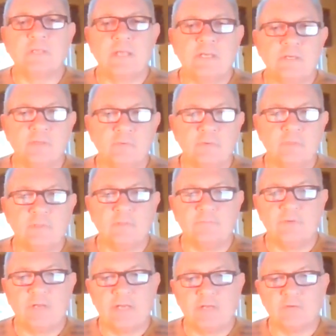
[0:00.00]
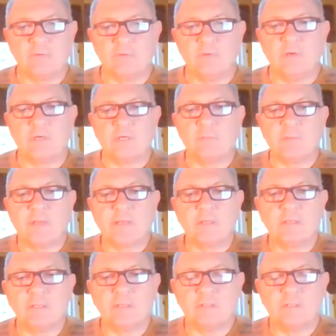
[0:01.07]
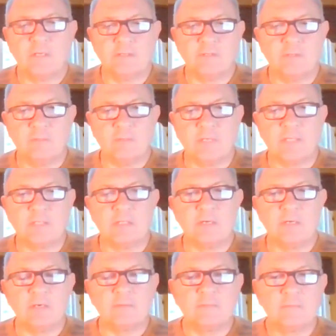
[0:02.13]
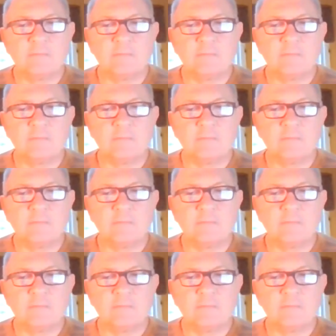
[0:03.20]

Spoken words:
kind of doing the financial doggy paddle until we get there.